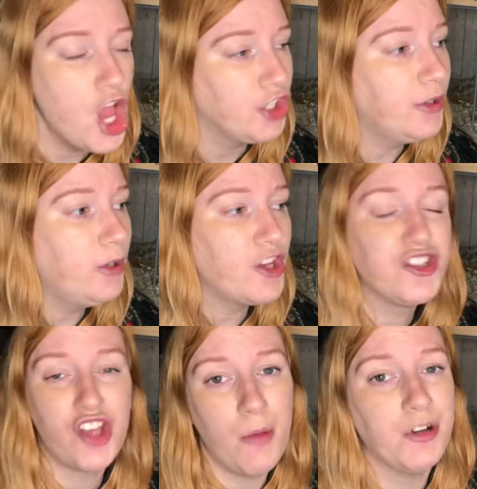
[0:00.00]
you learn
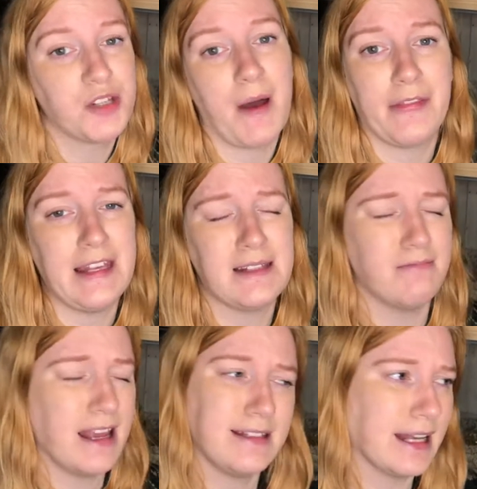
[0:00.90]
so much about these
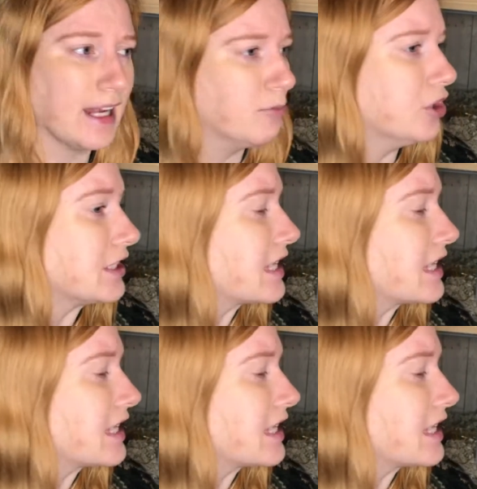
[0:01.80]
amazing animals,